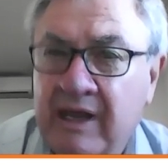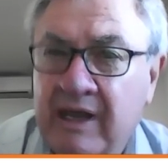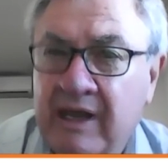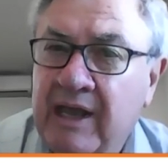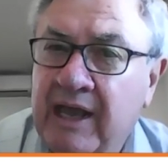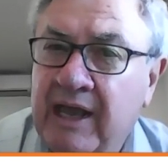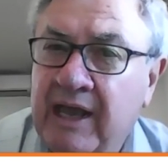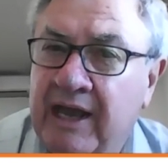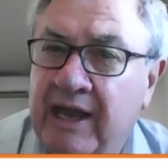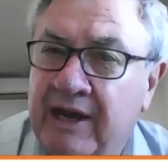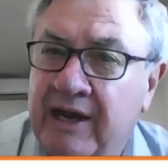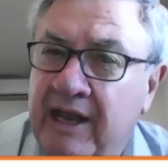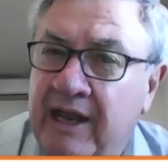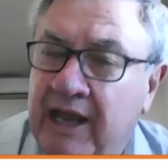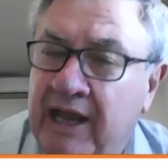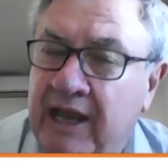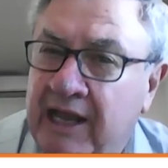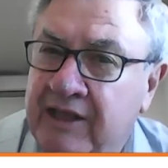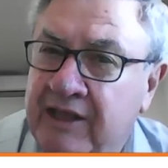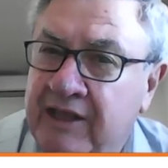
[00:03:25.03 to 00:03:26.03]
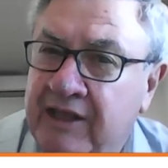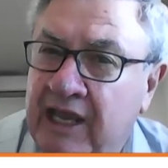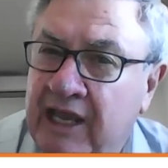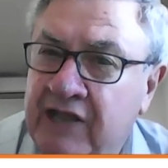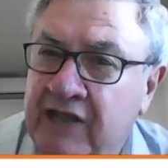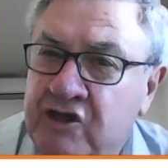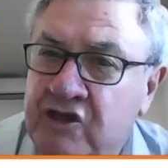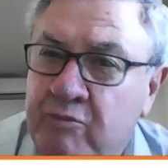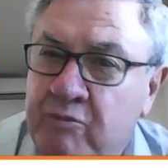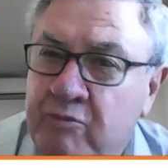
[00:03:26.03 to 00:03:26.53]
And
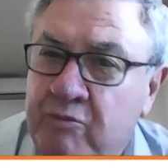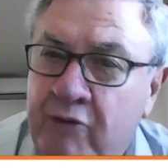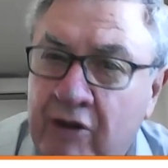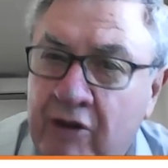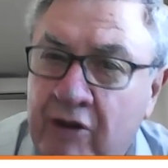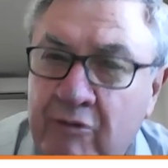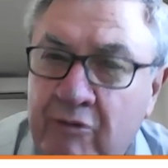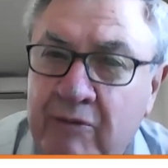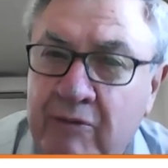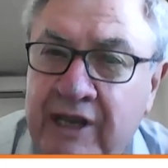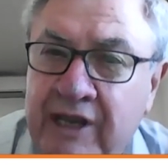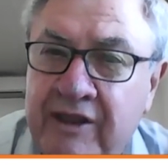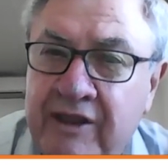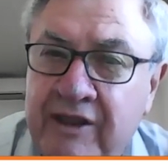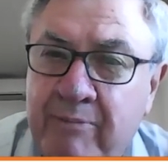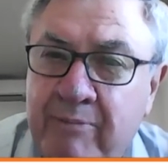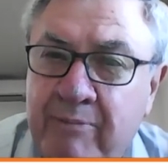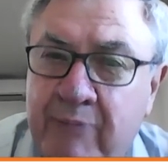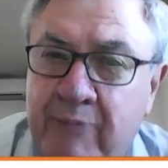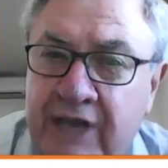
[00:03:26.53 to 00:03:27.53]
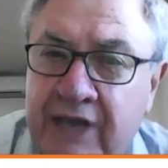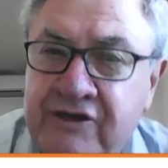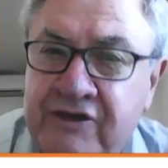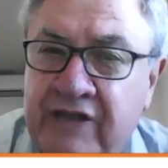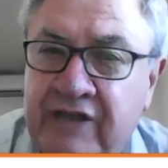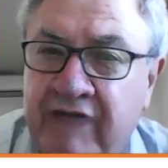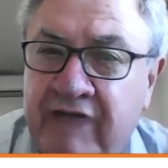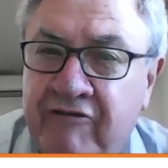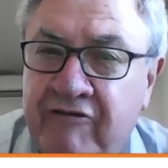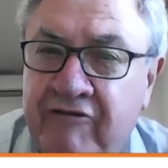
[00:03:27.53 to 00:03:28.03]
it's probably the best
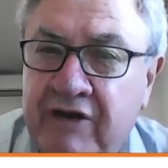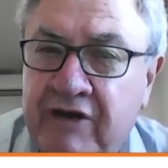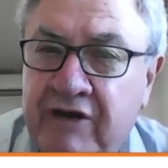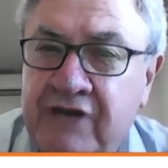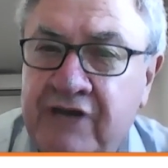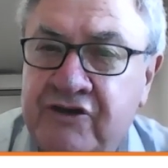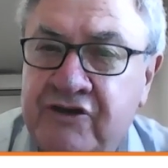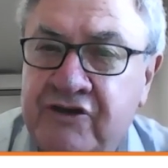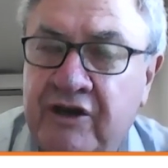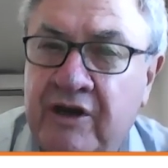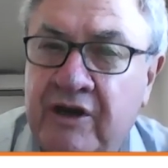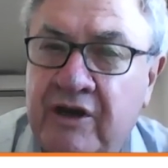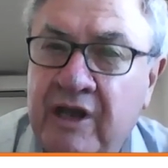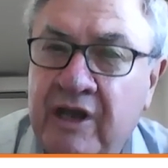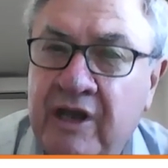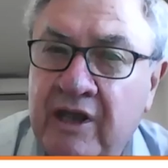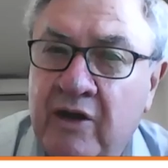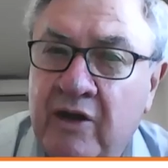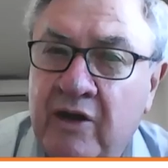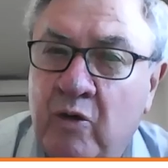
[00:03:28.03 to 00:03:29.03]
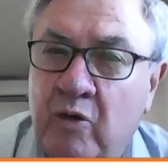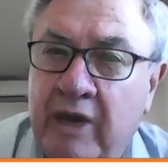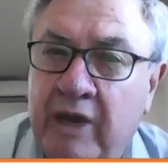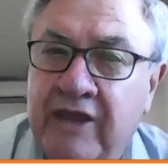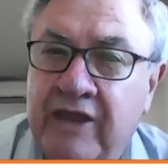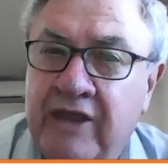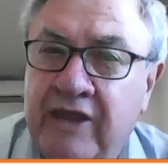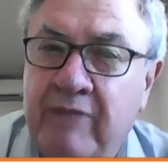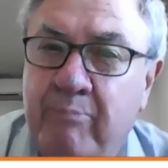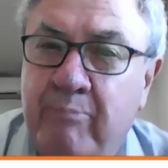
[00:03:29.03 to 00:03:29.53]
definition where
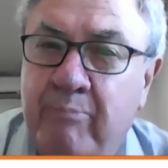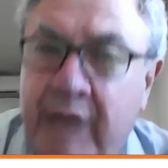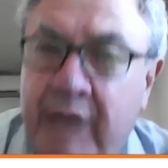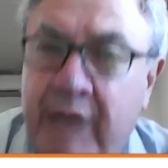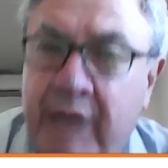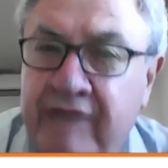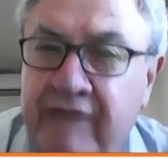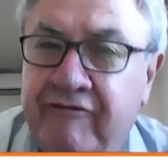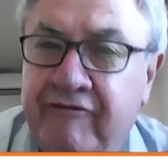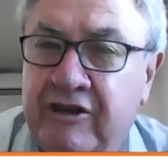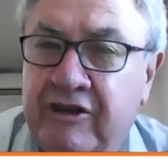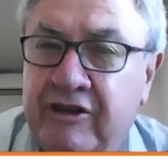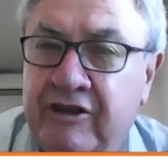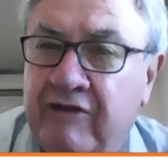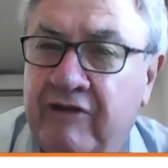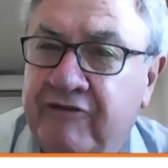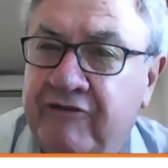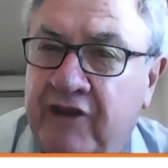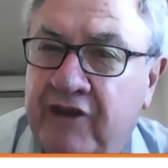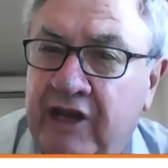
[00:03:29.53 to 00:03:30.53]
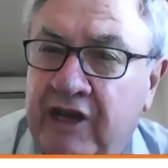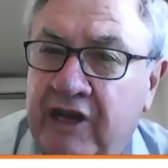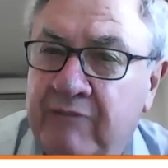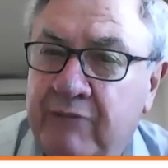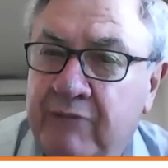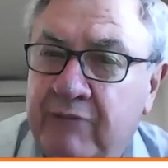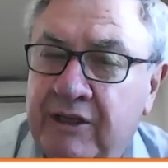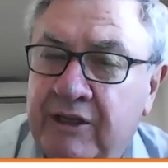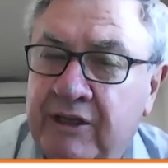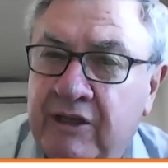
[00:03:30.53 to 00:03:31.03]
the benefit of
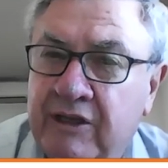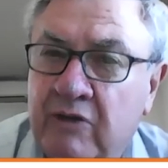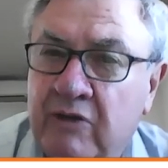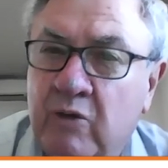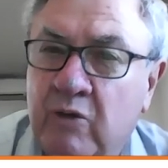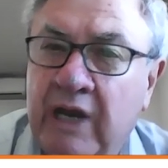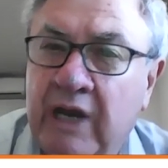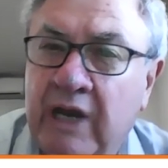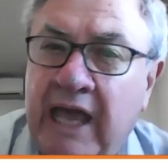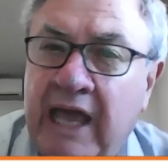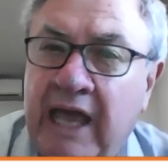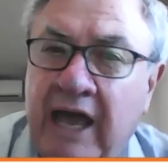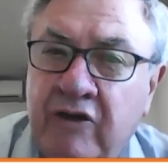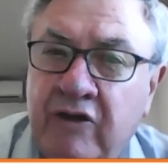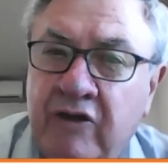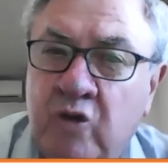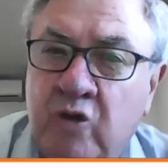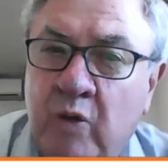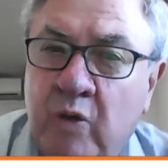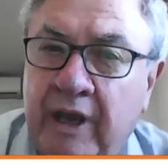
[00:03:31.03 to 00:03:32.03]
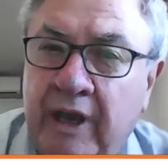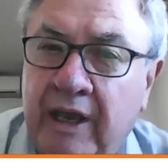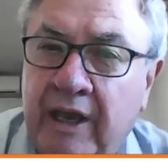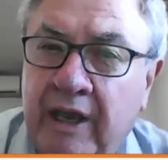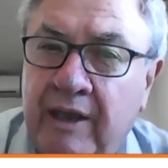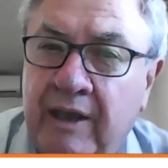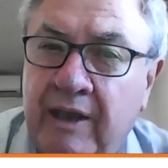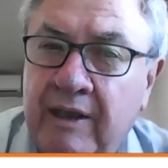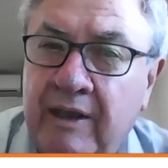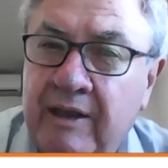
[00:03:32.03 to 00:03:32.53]
treatment will
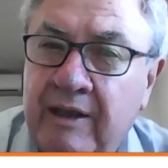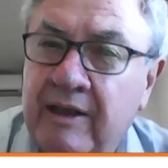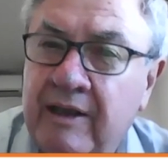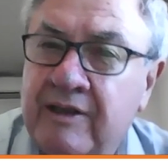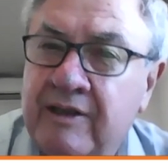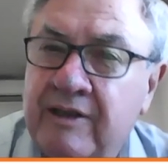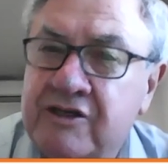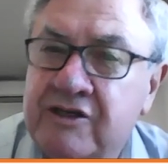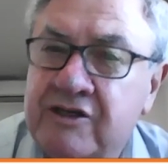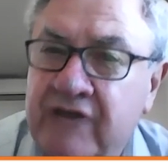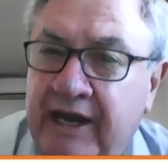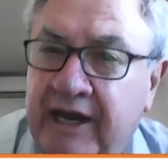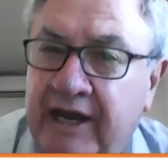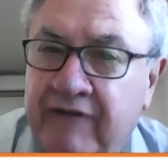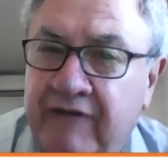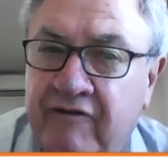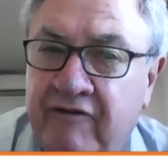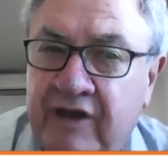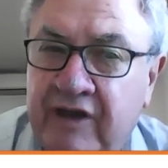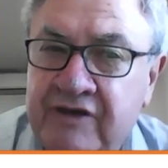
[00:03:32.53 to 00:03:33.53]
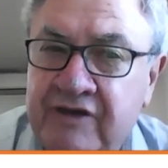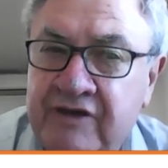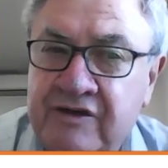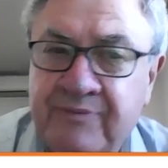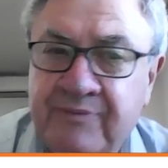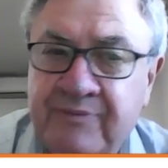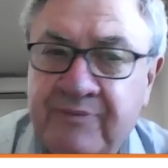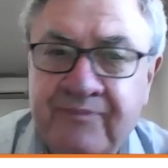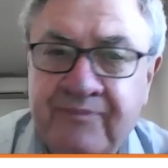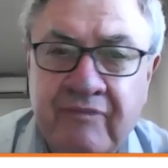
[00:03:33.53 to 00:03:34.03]
outweigh the side effects.